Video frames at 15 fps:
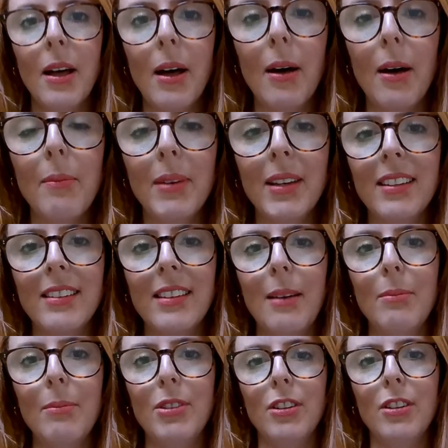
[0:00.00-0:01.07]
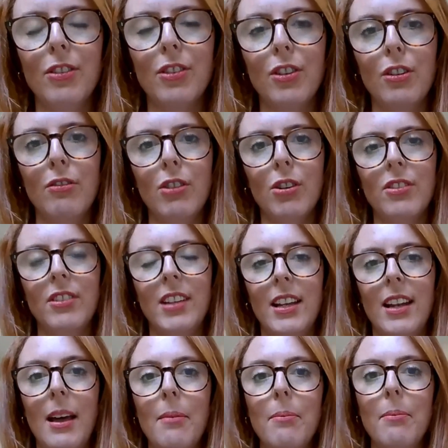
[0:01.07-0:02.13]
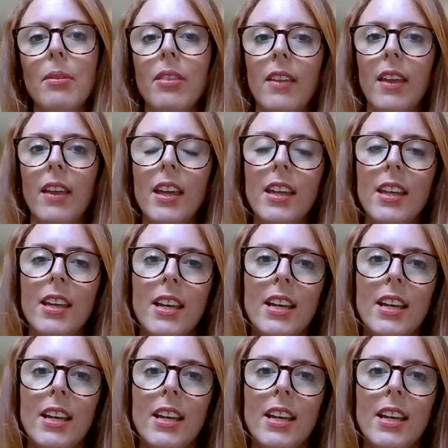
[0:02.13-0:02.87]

acceptance, curiosity, and empathy.